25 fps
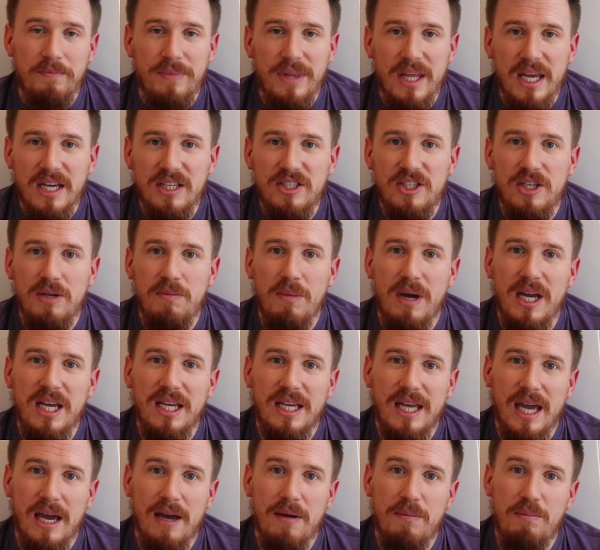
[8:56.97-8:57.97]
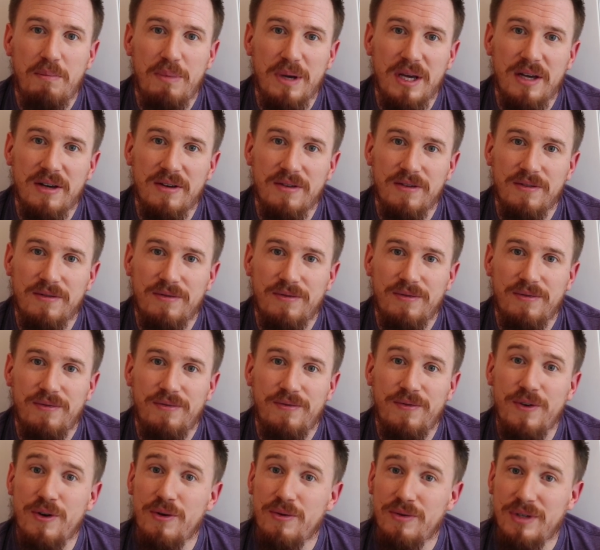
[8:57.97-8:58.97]
Yes, you may get a bit of
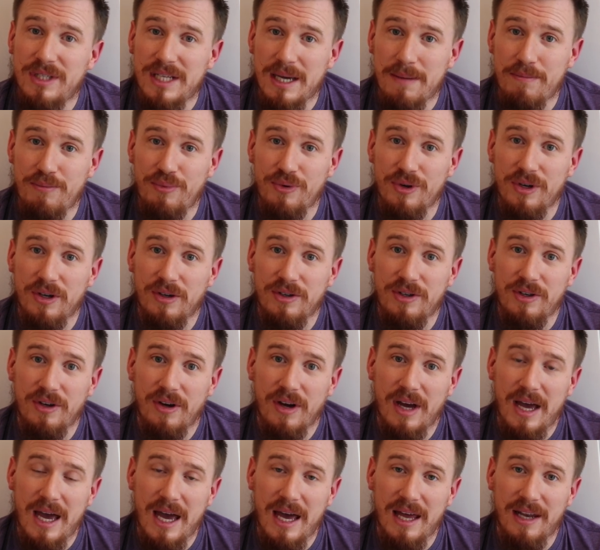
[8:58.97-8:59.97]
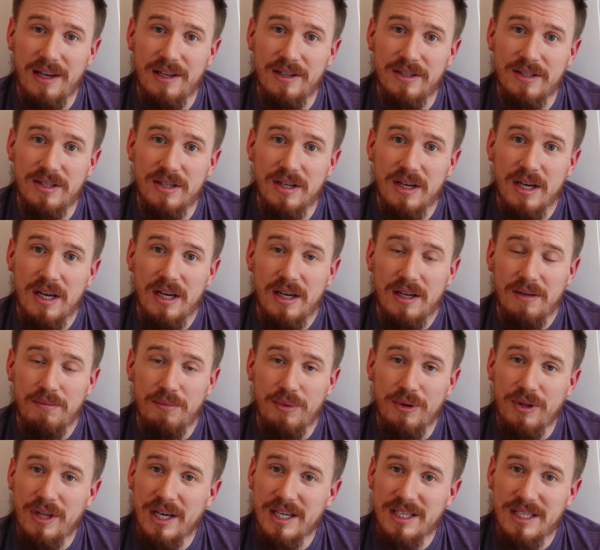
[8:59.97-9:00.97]
food debris on your hands,
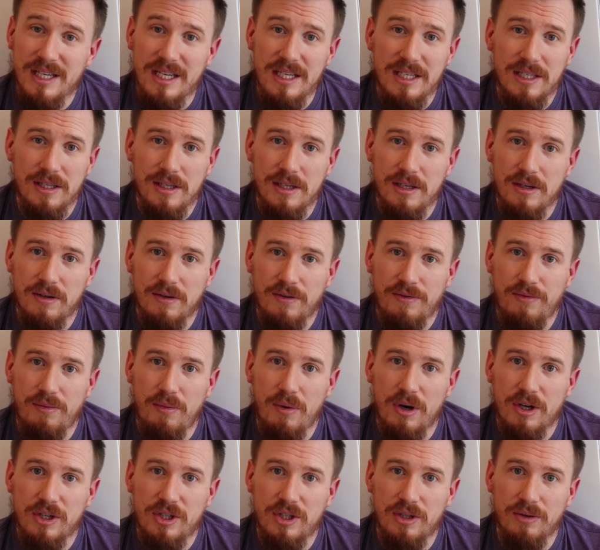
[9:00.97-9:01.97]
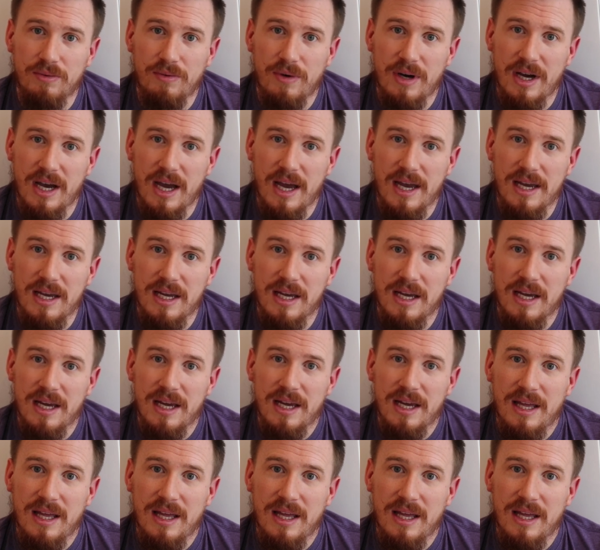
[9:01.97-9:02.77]
but that's easily enough washed away.